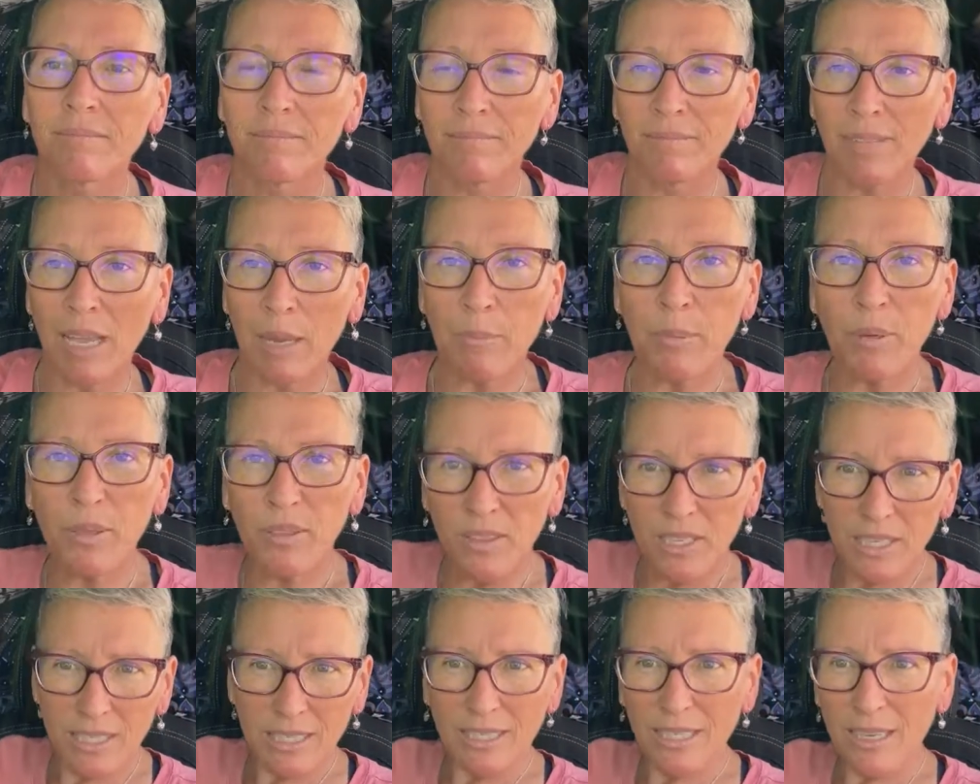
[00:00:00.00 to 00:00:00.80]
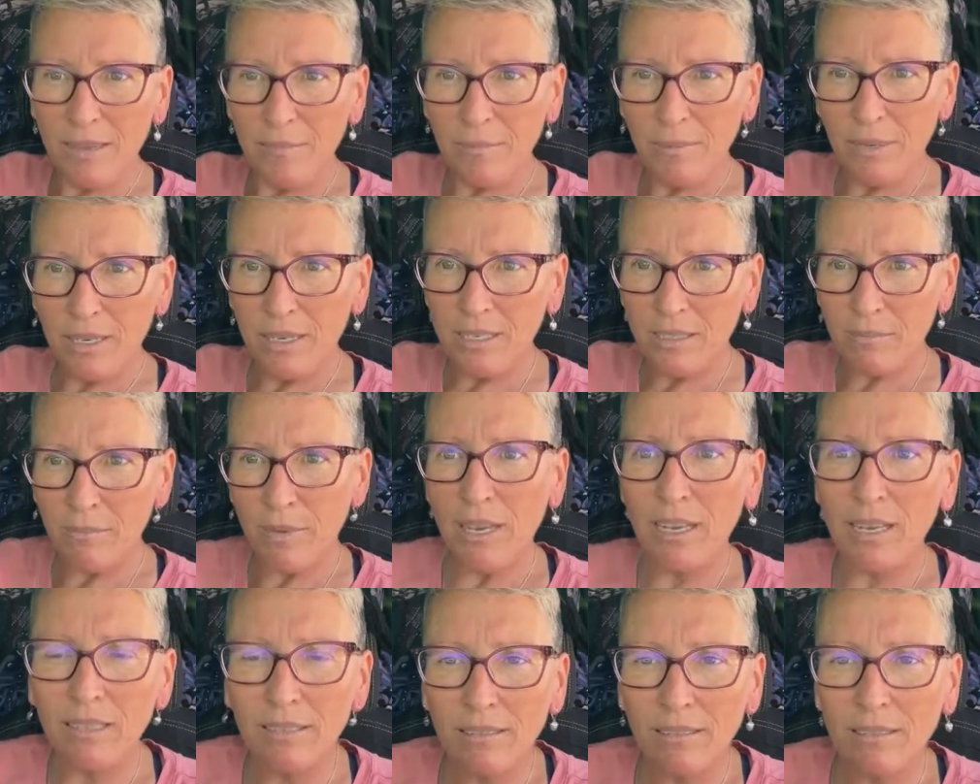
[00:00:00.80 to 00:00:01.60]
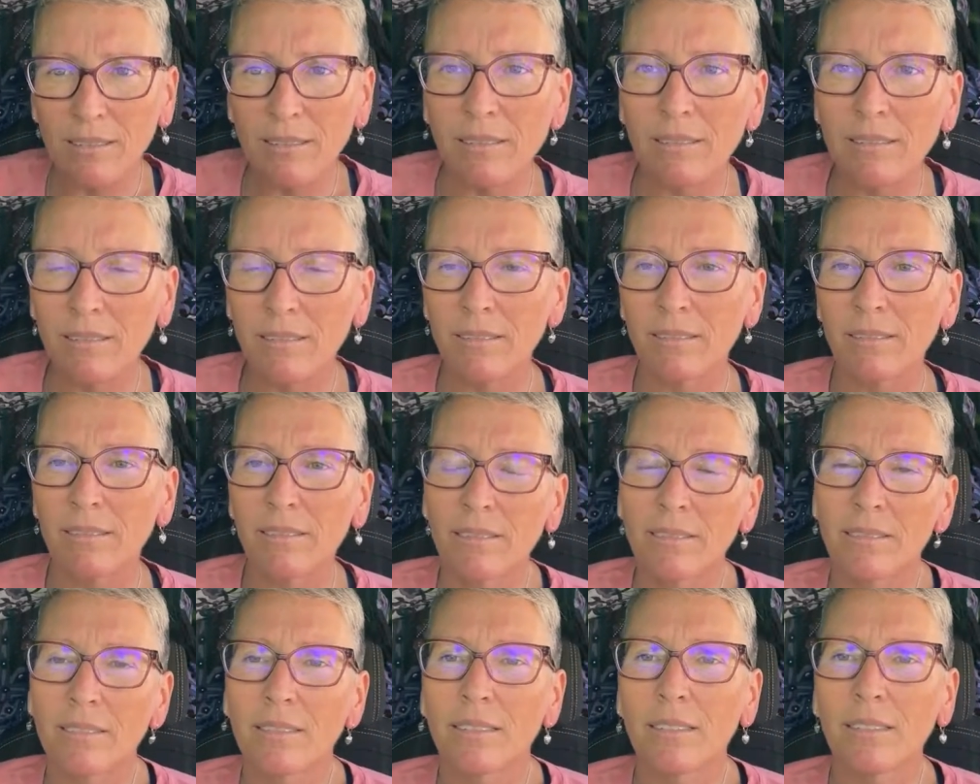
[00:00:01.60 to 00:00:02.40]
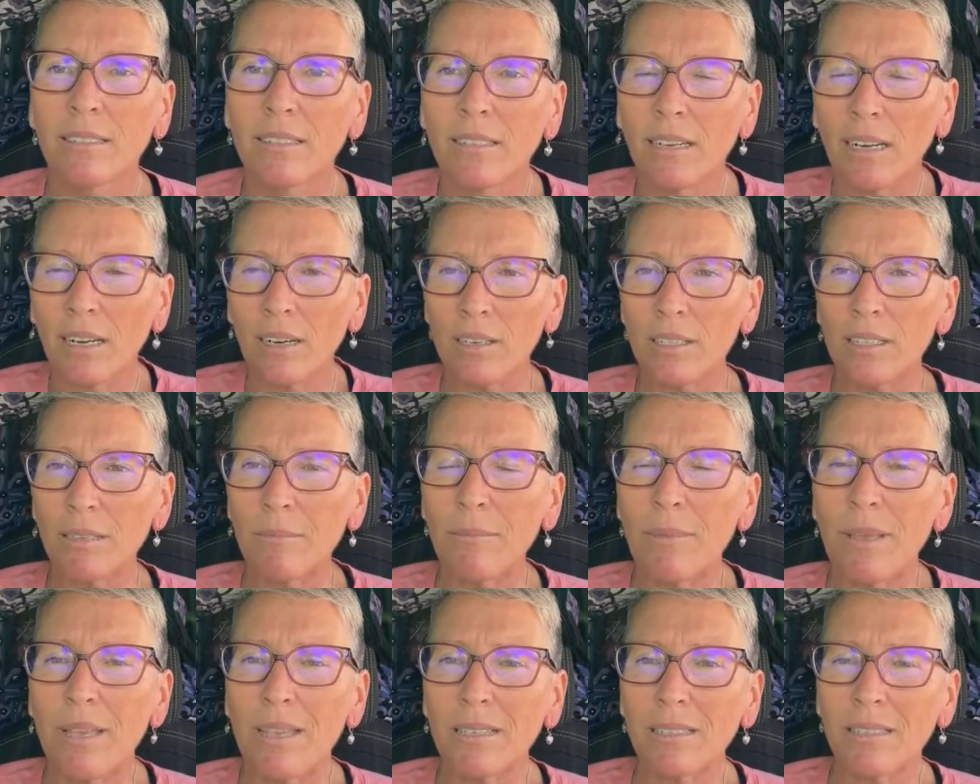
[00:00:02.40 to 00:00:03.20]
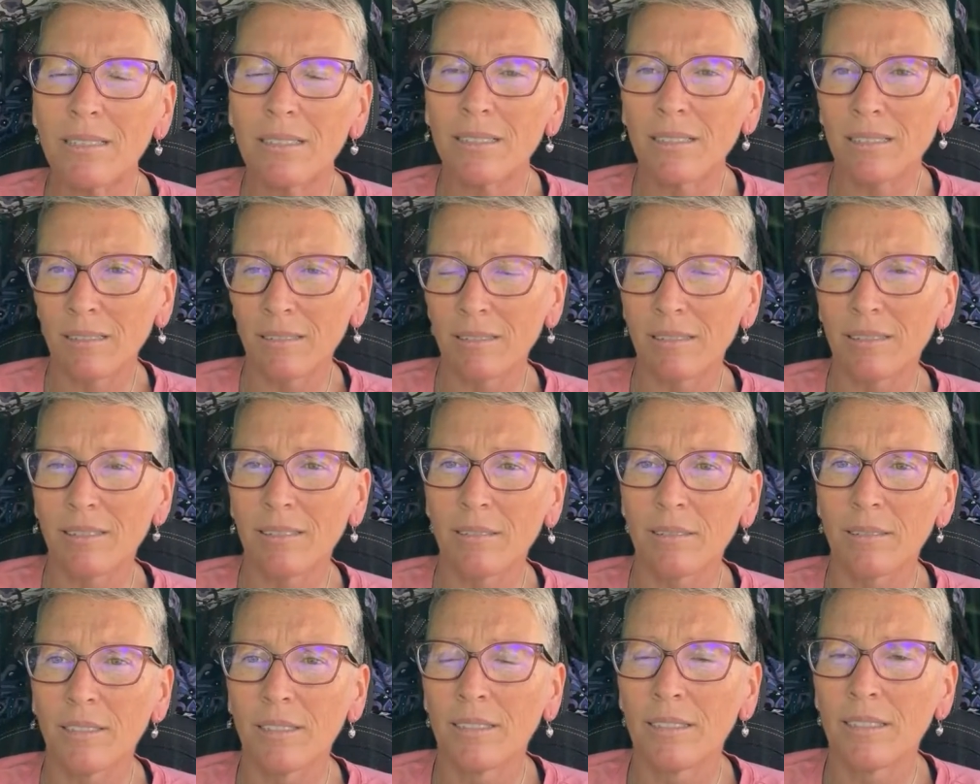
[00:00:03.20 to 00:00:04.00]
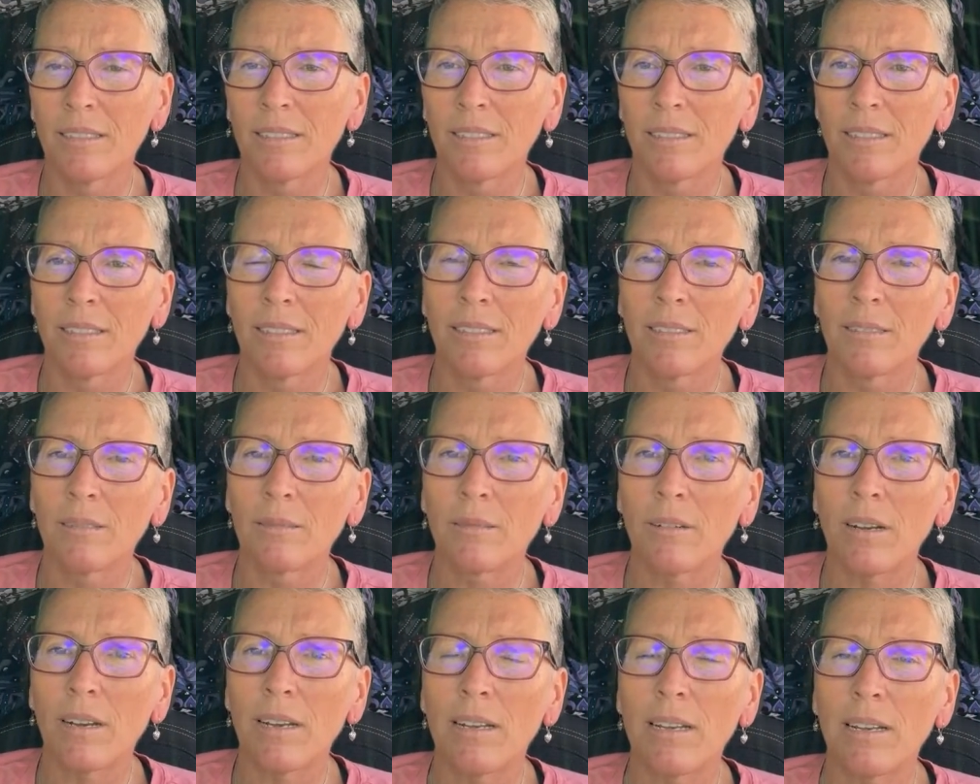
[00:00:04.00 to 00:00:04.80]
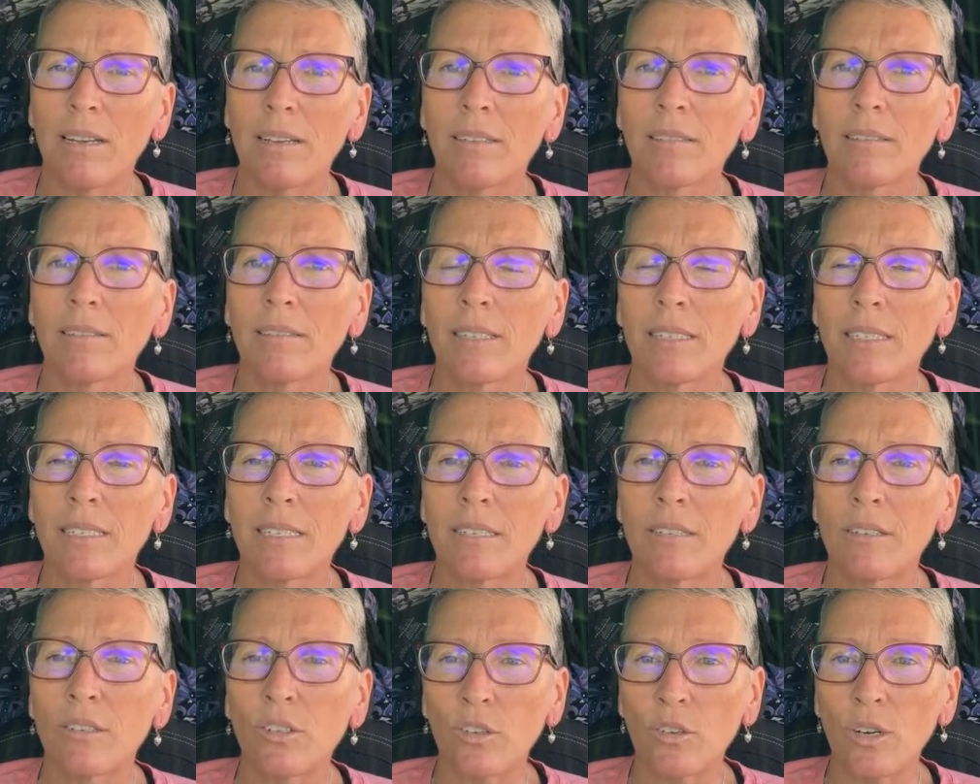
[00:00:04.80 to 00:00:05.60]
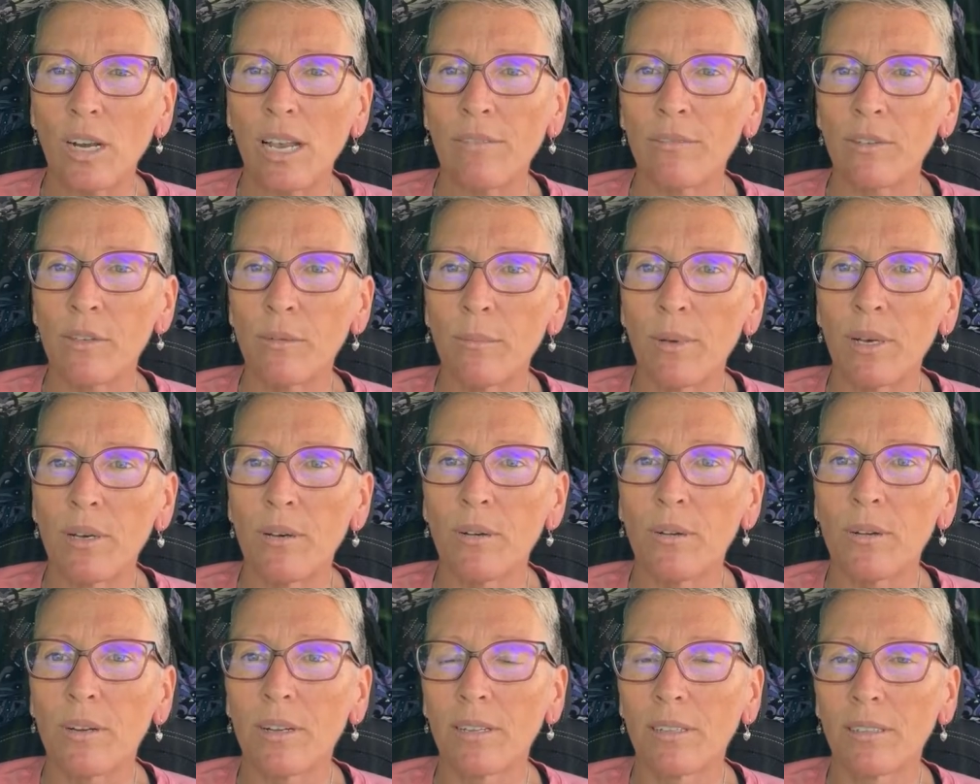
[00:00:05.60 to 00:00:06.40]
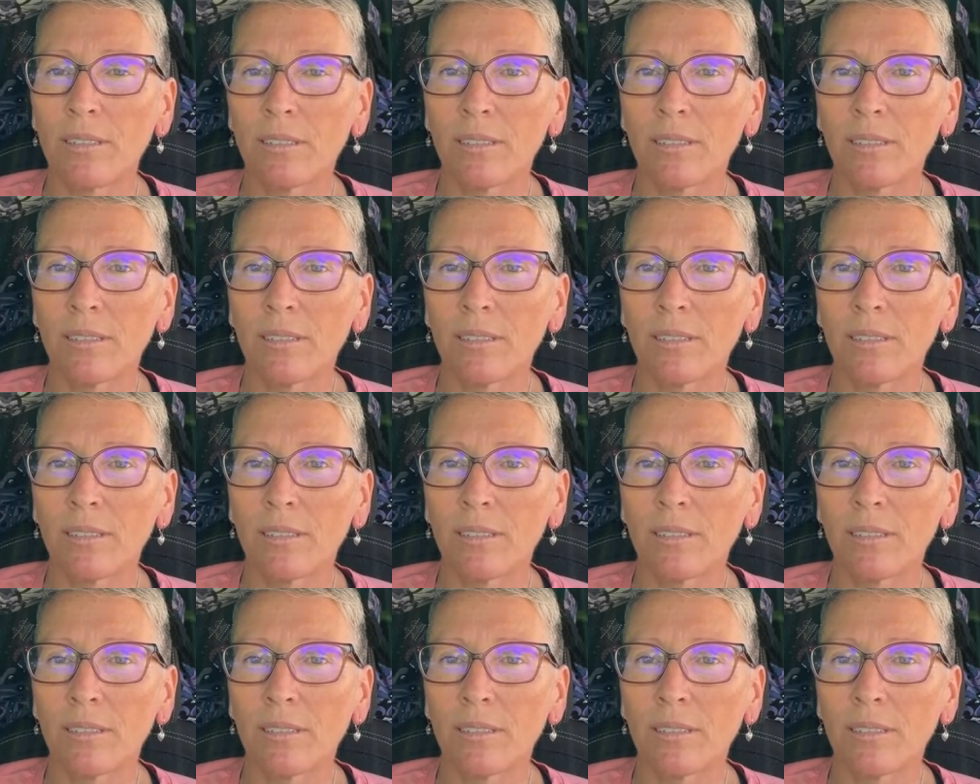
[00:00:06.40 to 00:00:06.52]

I put this up because my car's a mess right now. It's in travel mode.